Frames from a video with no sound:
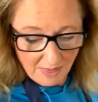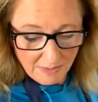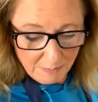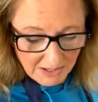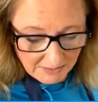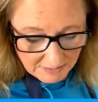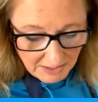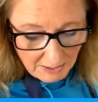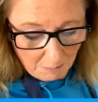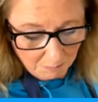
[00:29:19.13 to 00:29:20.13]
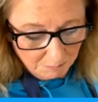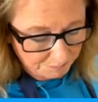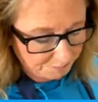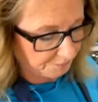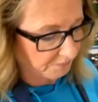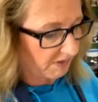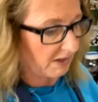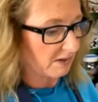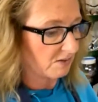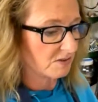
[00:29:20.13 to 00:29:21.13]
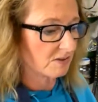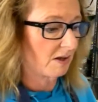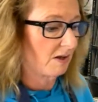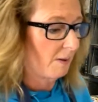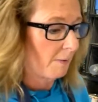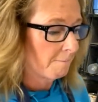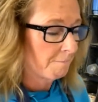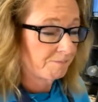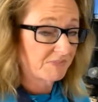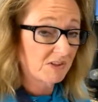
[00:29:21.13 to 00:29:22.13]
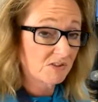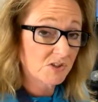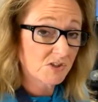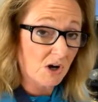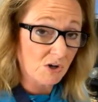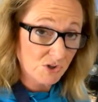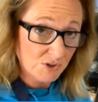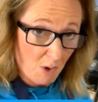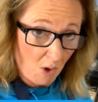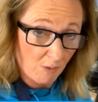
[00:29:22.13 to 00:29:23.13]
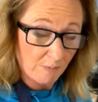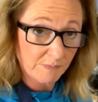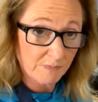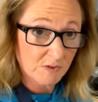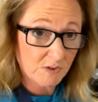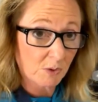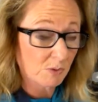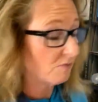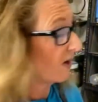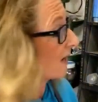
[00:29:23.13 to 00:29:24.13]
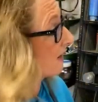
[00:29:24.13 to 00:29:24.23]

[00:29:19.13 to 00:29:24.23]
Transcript: the biggest thing is start small. So you've got